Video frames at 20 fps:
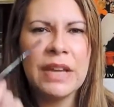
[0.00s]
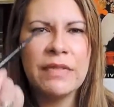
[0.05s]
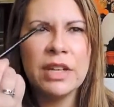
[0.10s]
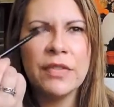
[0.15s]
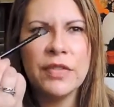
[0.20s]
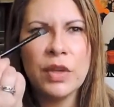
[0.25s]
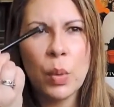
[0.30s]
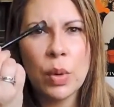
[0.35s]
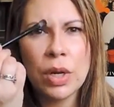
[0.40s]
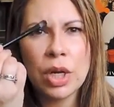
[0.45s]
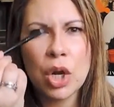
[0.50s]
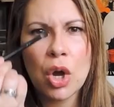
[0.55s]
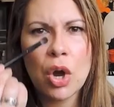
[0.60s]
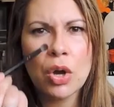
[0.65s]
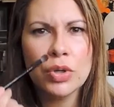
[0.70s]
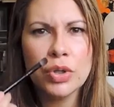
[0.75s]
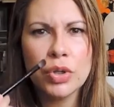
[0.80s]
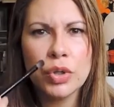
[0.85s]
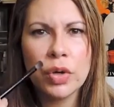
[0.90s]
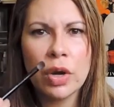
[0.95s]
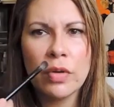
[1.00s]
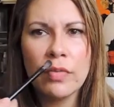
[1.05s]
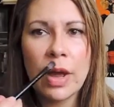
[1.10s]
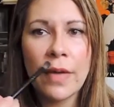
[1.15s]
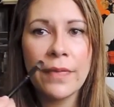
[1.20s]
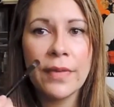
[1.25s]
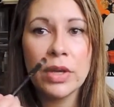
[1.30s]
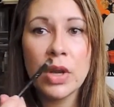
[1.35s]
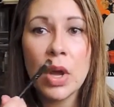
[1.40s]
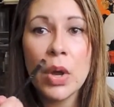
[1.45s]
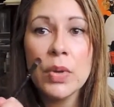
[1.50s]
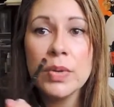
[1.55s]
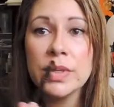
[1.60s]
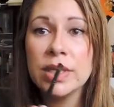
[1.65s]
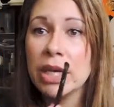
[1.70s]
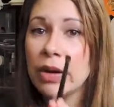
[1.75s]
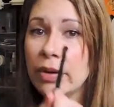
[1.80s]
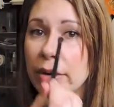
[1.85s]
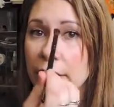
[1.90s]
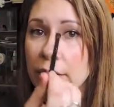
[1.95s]
even if you want to contour around the
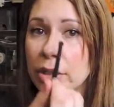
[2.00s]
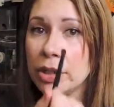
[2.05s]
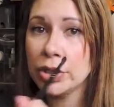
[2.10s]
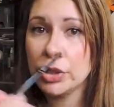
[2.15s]
nose area,